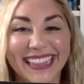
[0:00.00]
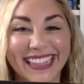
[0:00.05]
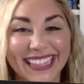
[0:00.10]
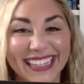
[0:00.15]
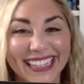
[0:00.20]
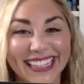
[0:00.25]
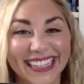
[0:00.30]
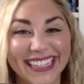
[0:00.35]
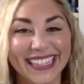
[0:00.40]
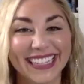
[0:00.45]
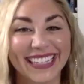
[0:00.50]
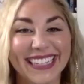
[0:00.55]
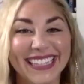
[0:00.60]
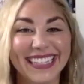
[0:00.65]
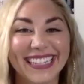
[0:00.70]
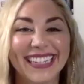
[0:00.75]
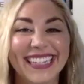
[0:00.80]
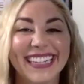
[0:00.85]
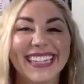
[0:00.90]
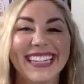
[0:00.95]

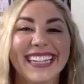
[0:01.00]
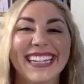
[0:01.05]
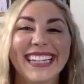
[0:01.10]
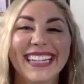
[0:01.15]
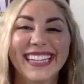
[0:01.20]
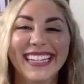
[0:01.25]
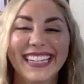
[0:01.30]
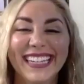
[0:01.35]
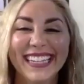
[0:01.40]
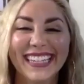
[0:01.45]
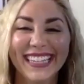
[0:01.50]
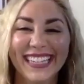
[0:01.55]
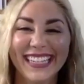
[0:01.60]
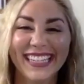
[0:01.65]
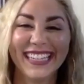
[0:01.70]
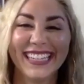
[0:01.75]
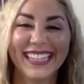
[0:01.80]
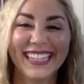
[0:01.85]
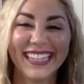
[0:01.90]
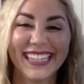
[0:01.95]

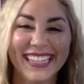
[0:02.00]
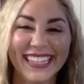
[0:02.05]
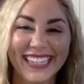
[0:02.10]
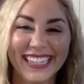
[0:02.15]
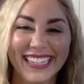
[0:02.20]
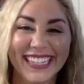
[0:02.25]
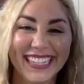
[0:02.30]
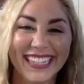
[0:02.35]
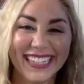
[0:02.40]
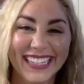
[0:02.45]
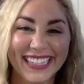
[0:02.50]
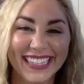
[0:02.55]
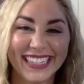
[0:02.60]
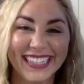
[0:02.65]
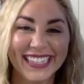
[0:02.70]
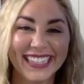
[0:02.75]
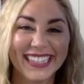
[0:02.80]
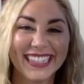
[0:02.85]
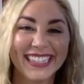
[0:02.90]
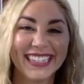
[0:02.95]

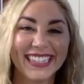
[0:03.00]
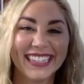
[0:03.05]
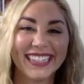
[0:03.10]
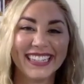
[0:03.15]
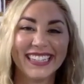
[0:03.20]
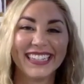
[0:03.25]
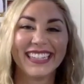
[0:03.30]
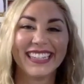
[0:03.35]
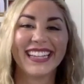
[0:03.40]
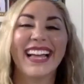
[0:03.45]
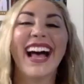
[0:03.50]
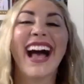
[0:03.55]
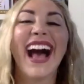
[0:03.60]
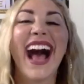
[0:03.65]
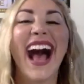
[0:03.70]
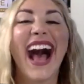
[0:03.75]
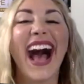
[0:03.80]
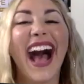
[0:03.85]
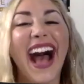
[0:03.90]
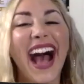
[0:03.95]
(silent)